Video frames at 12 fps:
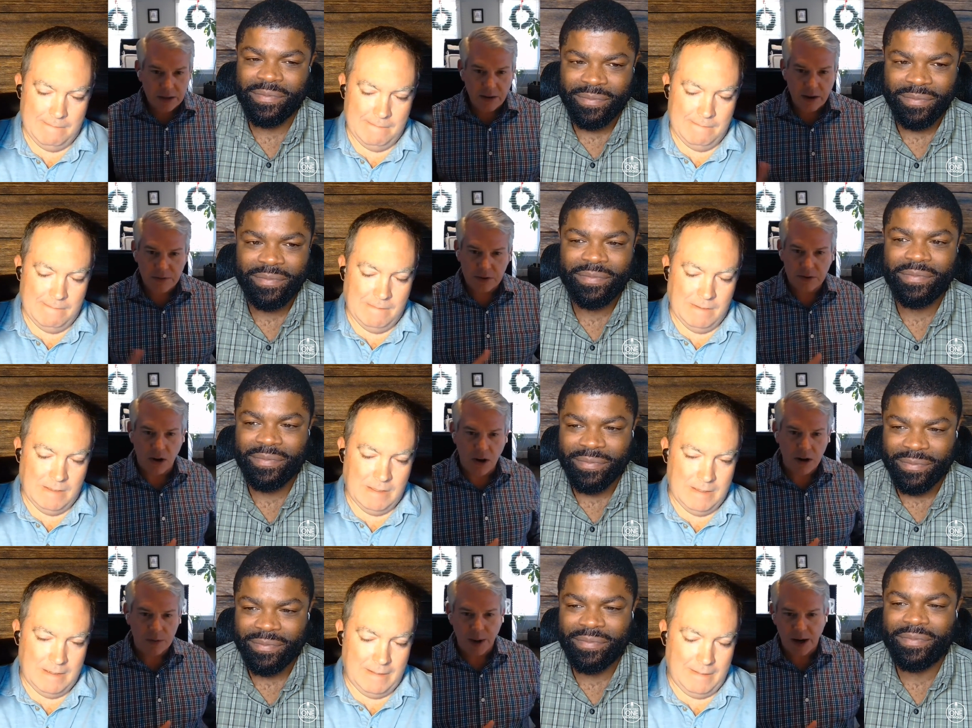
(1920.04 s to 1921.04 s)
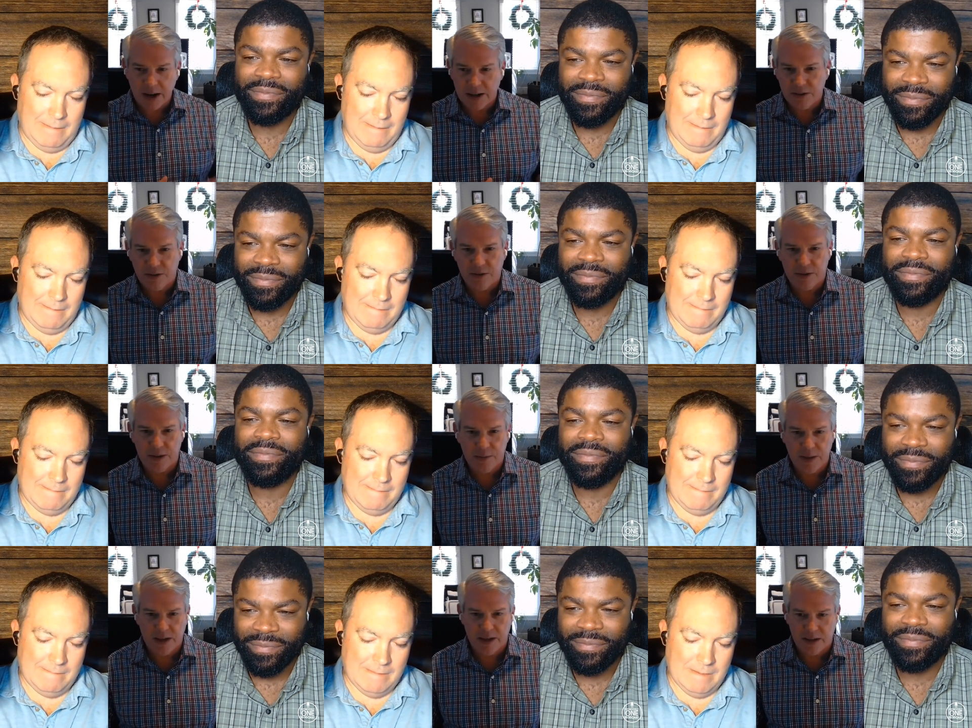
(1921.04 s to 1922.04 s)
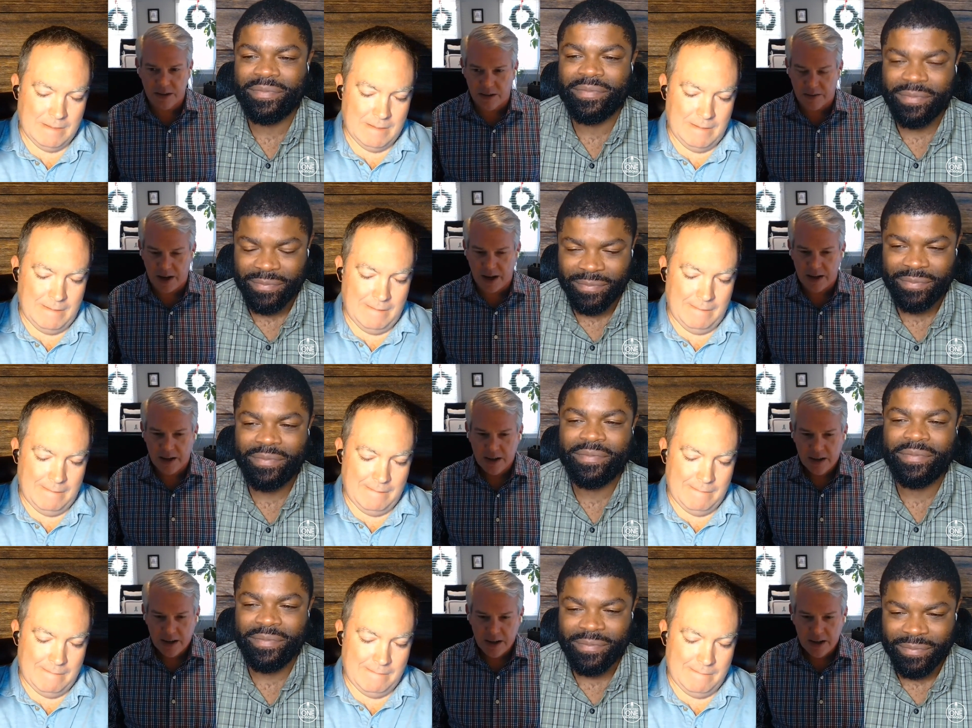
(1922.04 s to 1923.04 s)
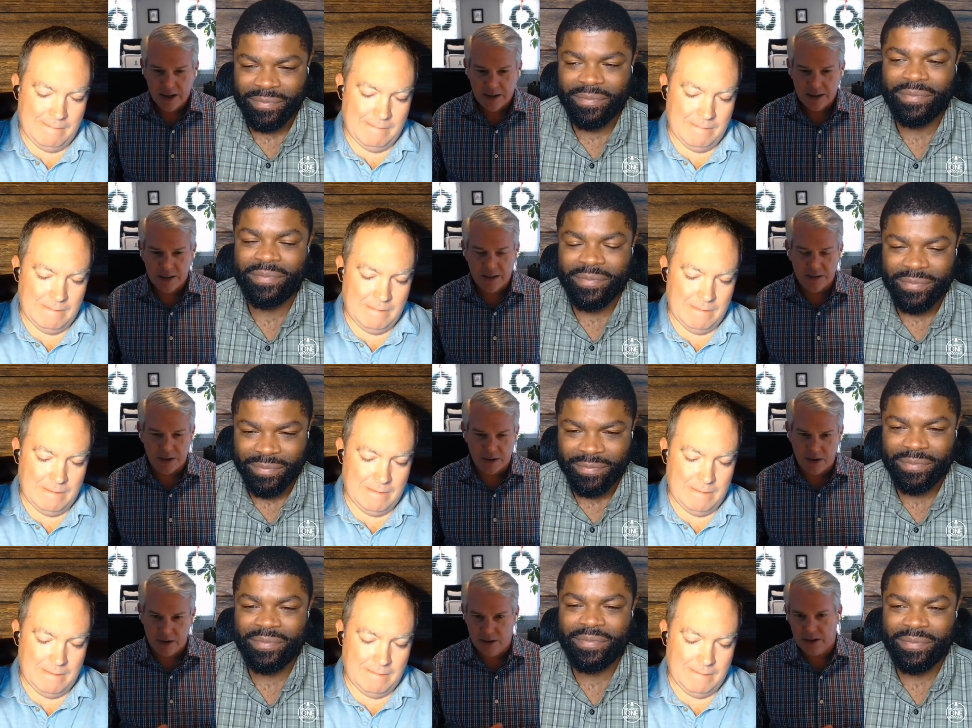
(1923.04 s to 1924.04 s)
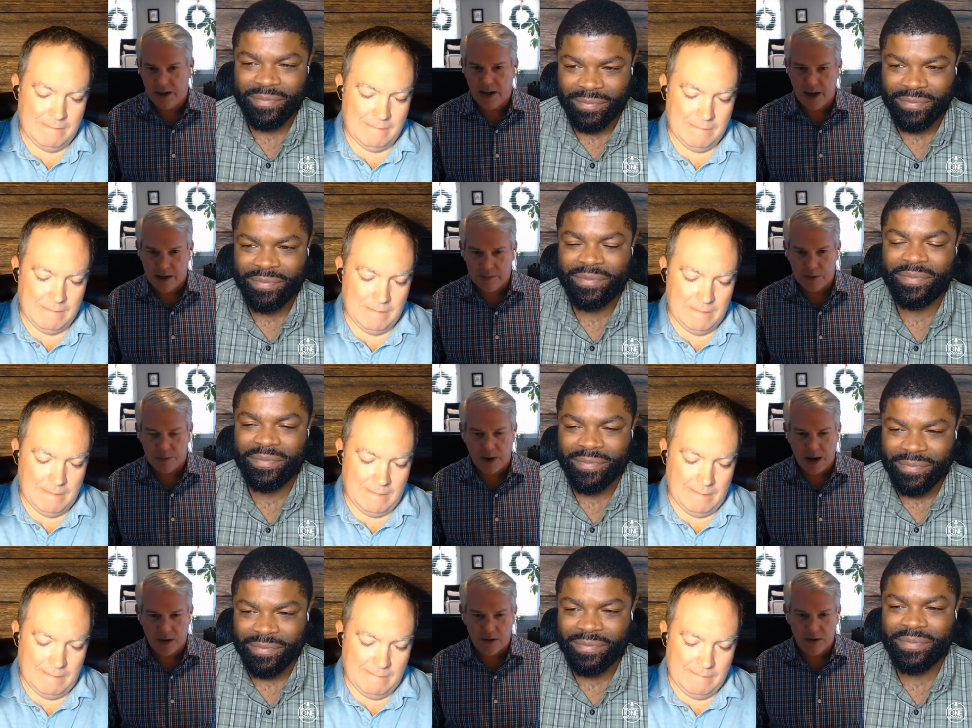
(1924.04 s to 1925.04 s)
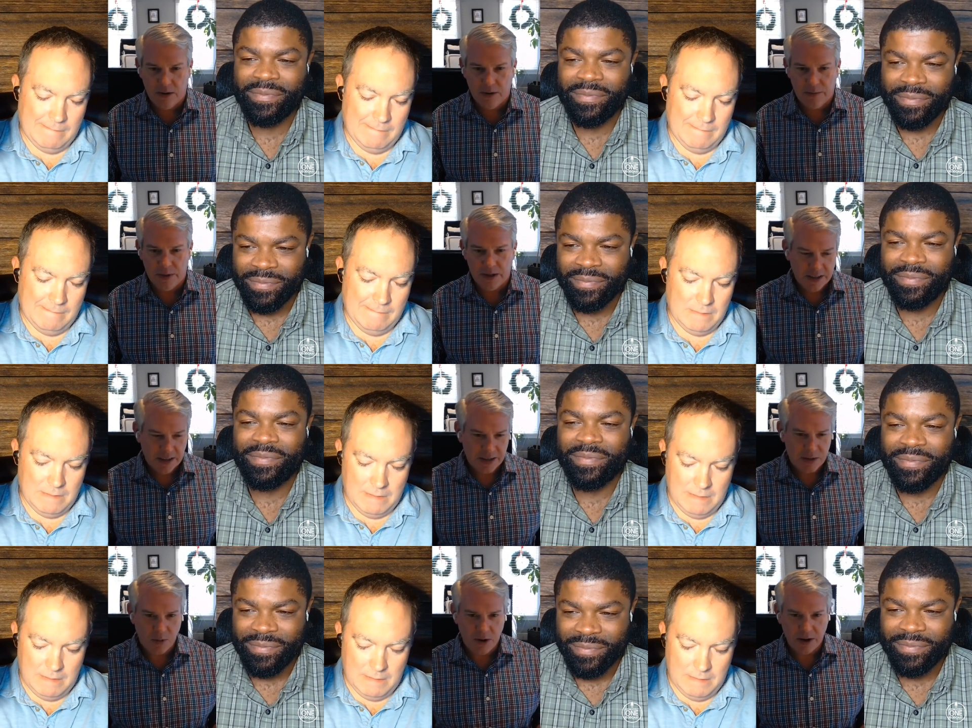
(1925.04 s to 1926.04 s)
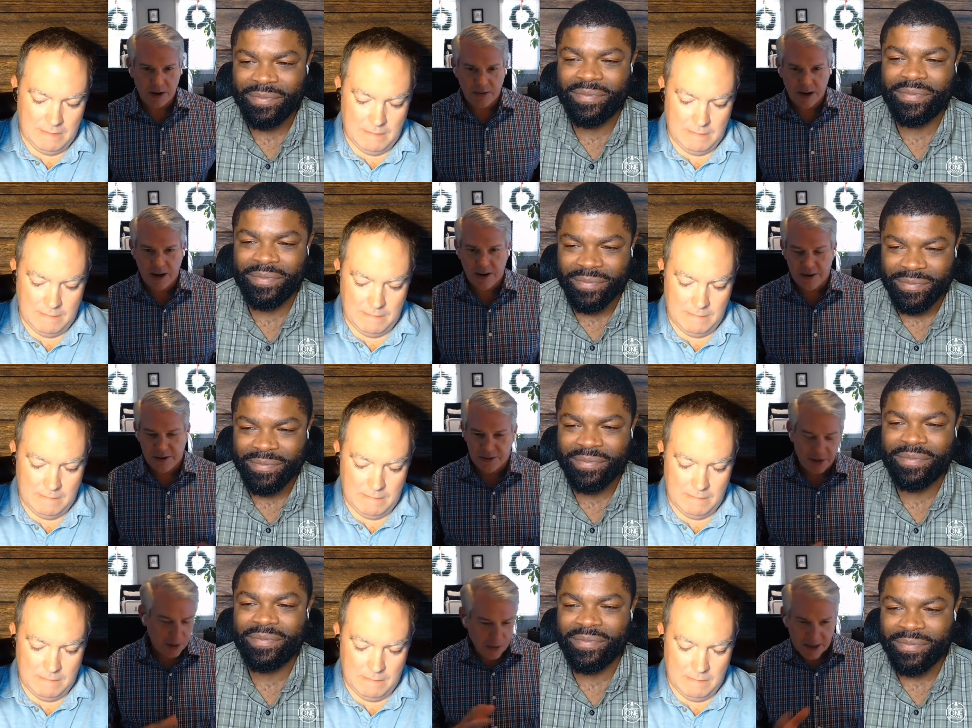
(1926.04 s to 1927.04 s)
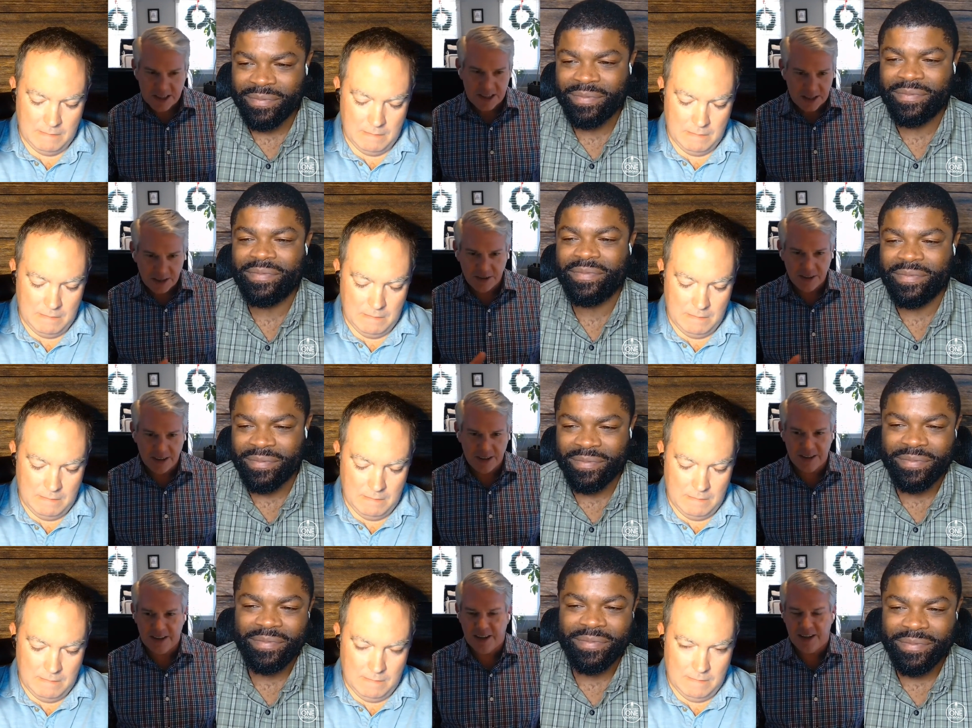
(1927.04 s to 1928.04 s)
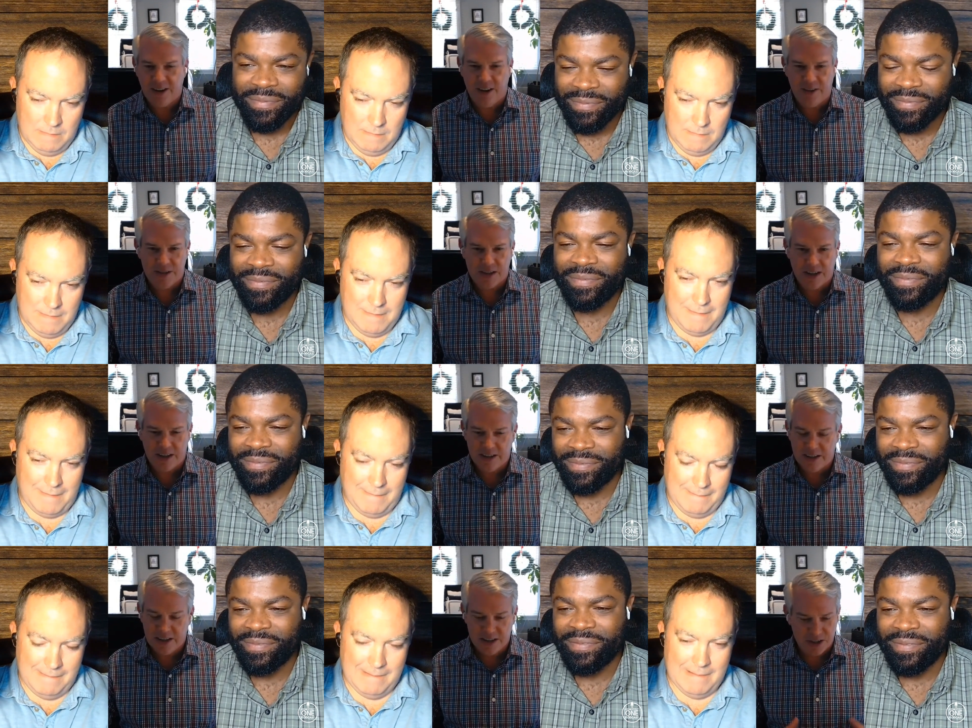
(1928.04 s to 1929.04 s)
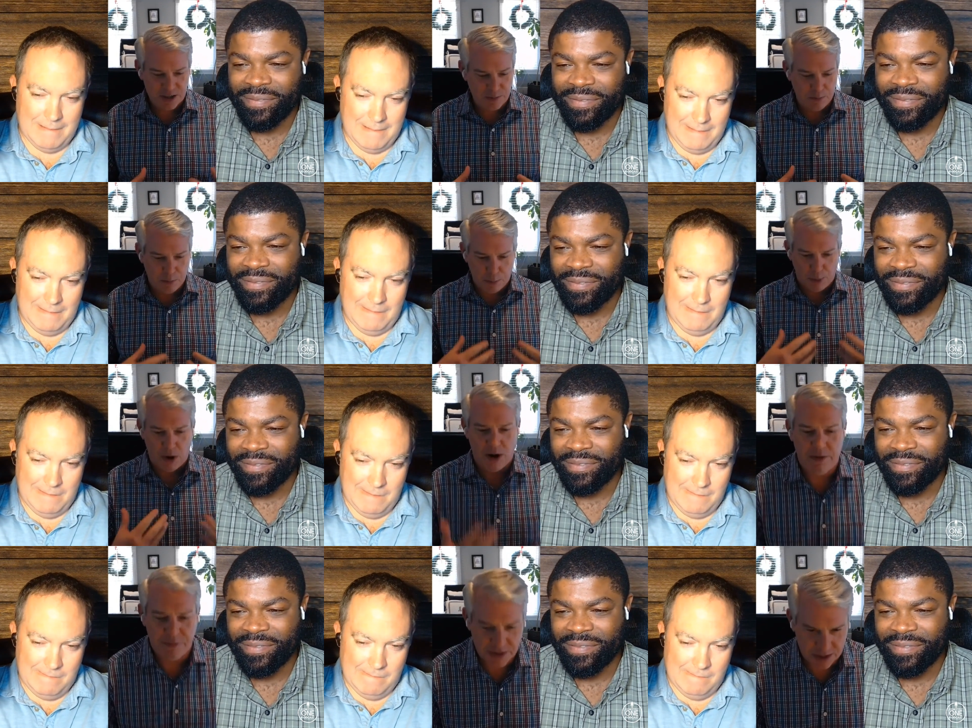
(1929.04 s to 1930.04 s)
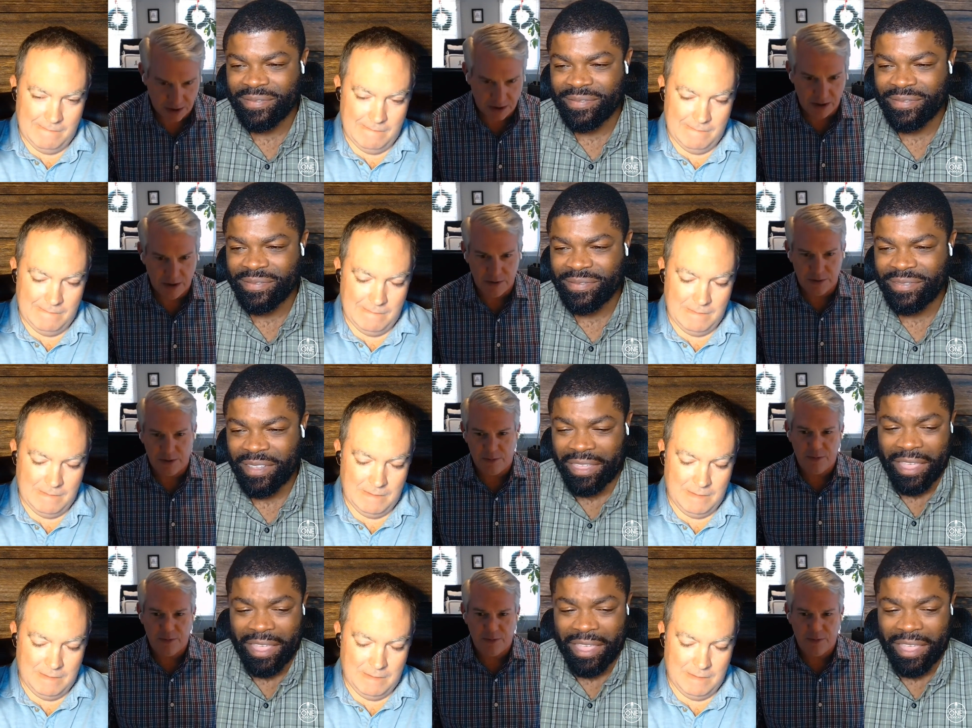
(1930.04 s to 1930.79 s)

Speaker 1: that you have your dog behind you in the meeting and all that. And, you know, they're all looking at him, admiring him, and he's walking around, and they're like, what's he doing? And, and all of a sudden, he just barfs all over the